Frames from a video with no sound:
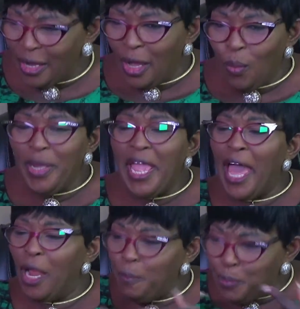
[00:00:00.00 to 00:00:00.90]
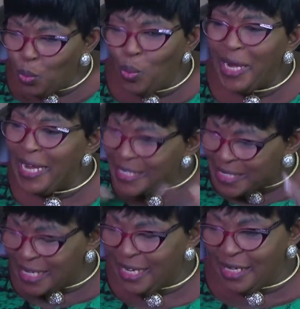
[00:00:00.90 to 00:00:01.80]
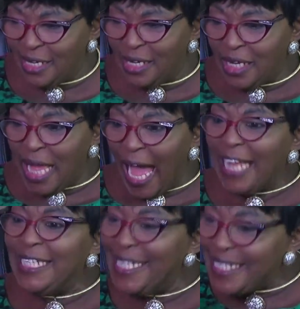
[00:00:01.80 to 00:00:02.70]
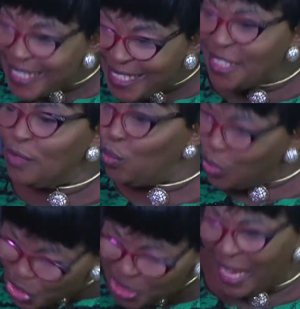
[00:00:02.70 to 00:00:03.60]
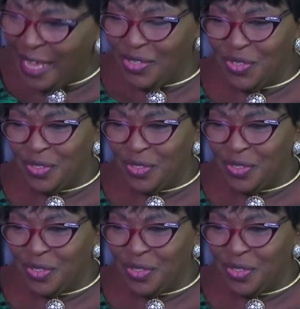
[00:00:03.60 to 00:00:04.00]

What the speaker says: will help you, will listen, and this season will change.